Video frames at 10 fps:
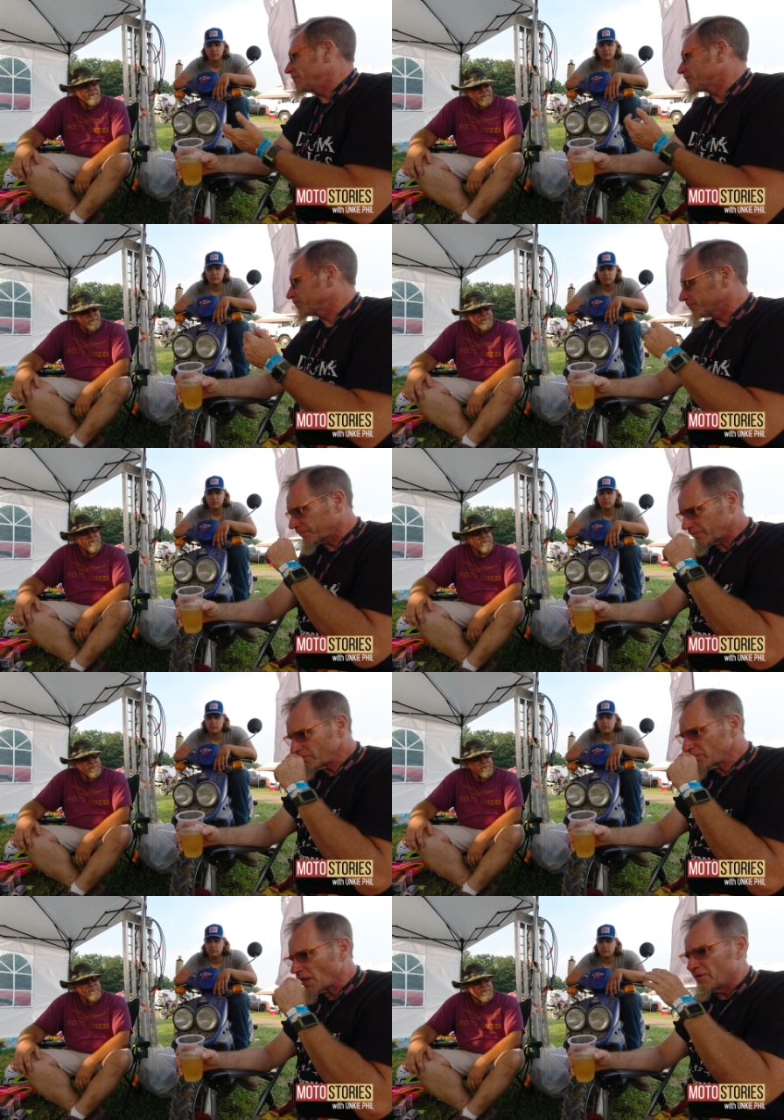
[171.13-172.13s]

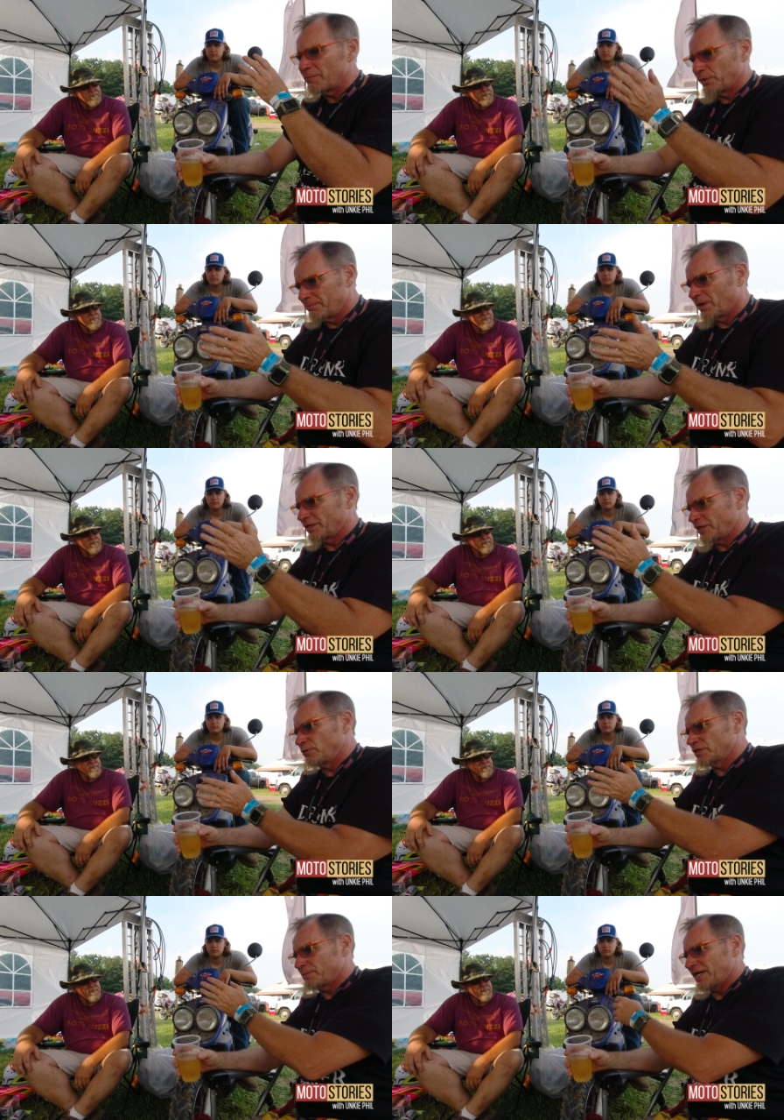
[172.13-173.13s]
and then put money
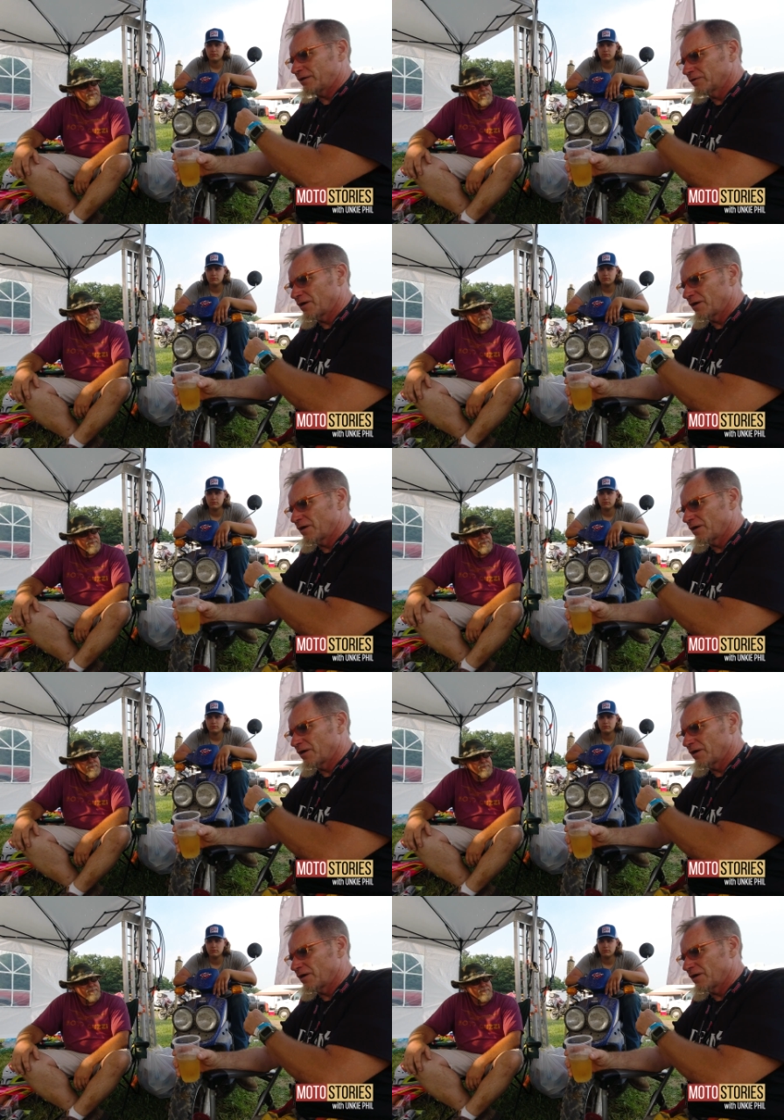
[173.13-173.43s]
into it to make it